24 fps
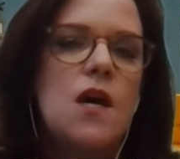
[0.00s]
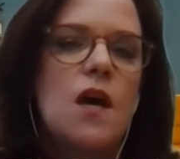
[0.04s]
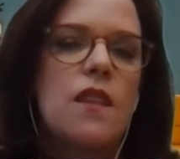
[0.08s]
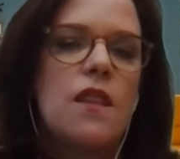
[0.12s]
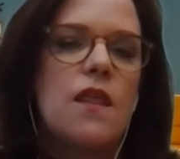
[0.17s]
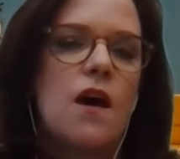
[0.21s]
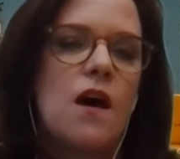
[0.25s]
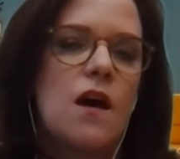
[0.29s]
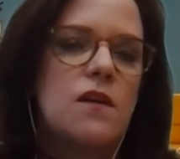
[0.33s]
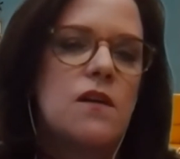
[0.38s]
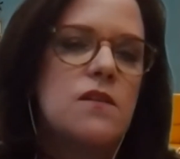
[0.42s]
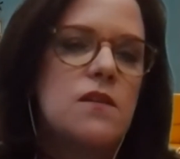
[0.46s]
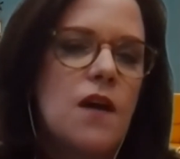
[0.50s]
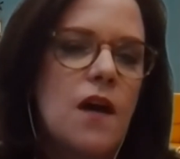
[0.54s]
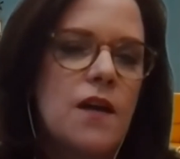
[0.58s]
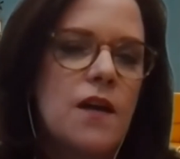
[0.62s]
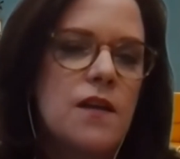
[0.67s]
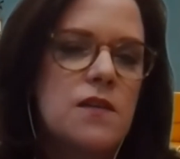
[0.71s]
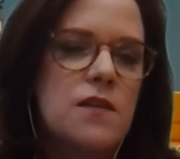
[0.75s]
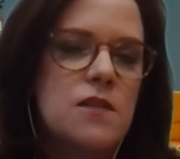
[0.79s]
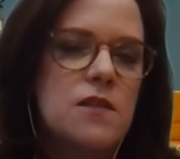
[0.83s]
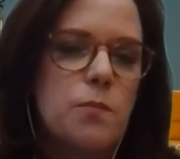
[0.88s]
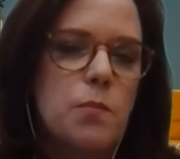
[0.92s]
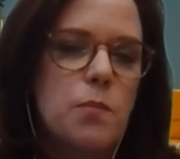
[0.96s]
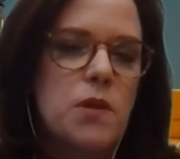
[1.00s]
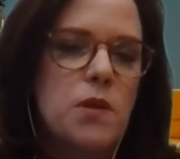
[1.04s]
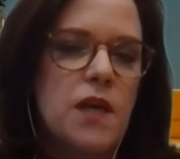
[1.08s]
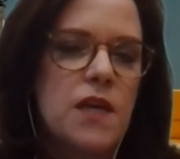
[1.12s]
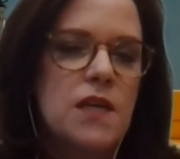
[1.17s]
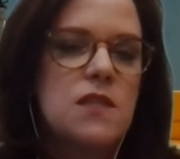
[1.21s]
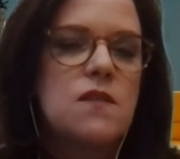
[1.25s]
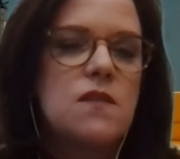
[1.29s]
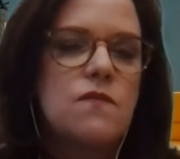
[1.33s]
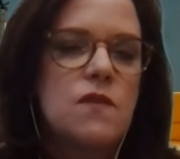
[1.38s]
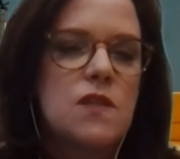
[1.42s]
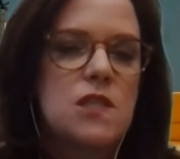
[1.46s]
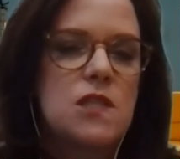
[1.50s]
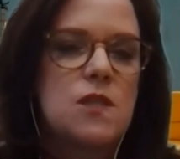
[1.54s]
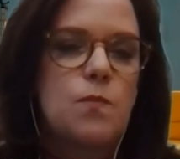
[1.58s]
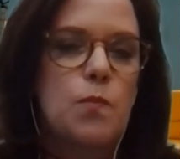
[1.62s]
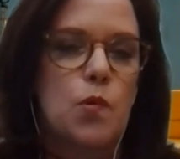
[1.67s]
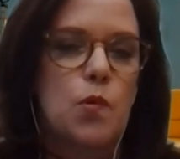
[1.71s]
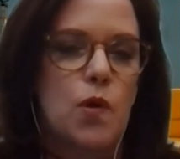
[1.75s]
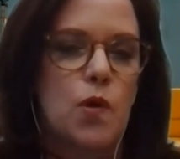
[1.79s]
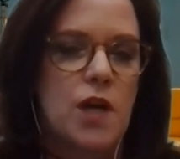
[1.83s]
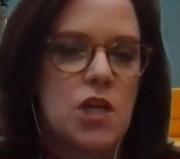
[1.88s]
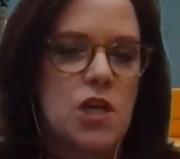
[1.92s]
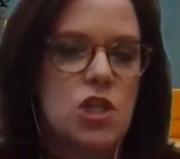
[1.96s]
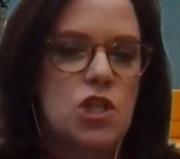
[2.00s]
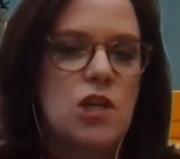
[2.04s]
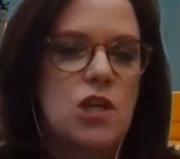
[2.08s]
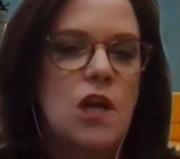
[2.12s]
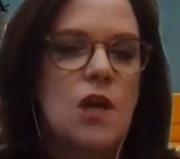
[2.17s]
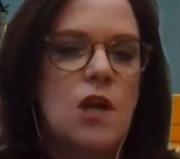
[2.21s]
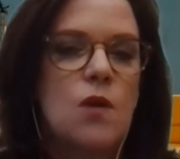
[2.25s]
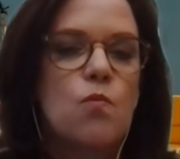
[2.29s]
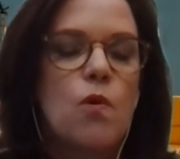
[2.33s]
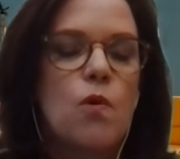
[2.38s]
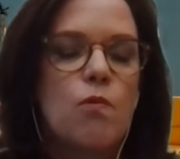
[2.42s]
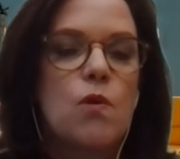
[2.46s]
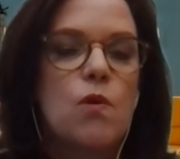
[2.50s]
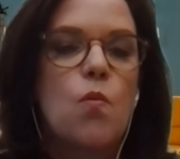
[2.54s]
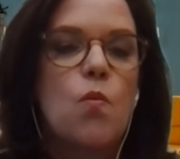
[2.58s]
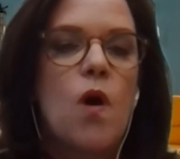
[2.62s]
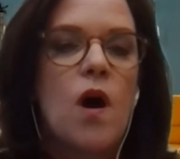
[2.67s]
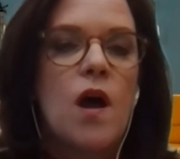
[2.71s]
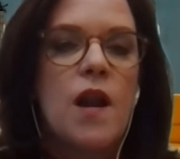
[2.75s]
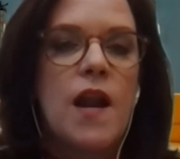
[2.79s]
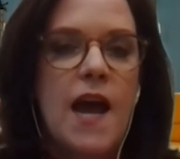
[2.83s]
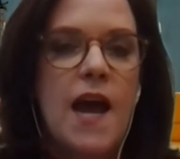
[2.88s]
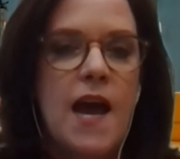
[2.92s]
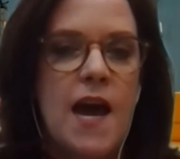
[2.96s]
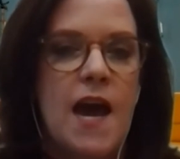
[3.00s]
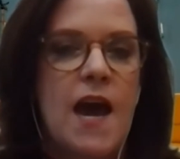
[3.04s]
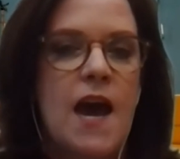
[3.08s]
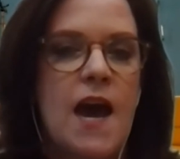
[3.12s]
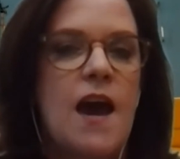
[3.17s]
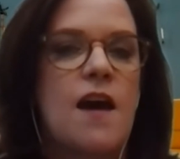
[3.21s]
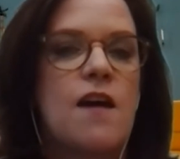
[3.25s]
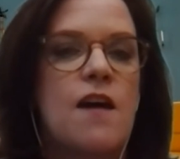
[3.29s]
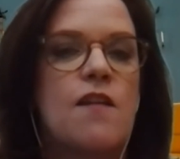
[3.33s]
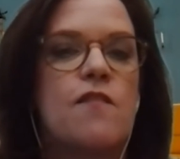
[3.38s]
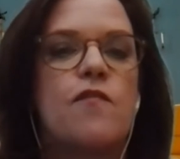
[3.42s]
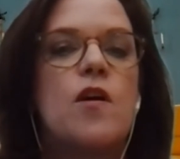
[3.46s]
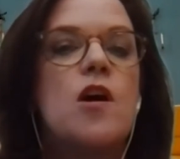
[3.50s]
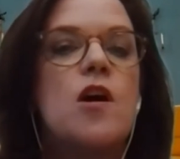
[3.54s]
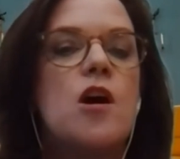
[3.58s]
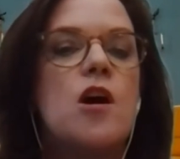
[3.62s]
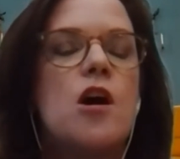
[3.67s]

The Octagon is the place of inspiration where we want to have,